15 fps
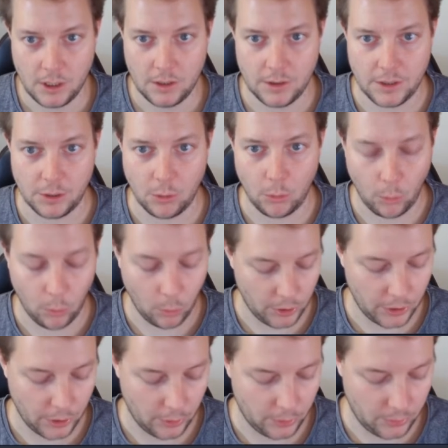the
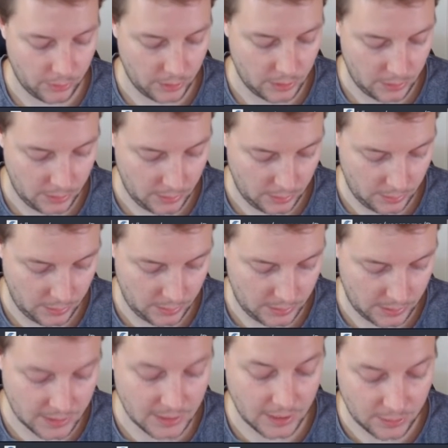audio,
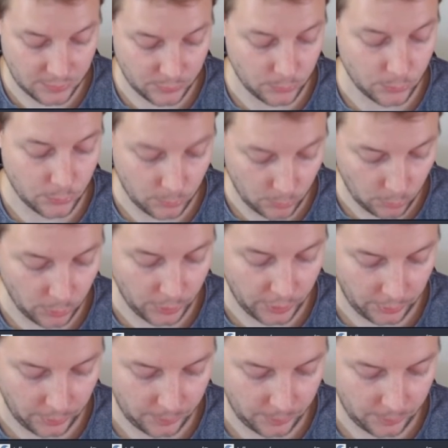successful audio.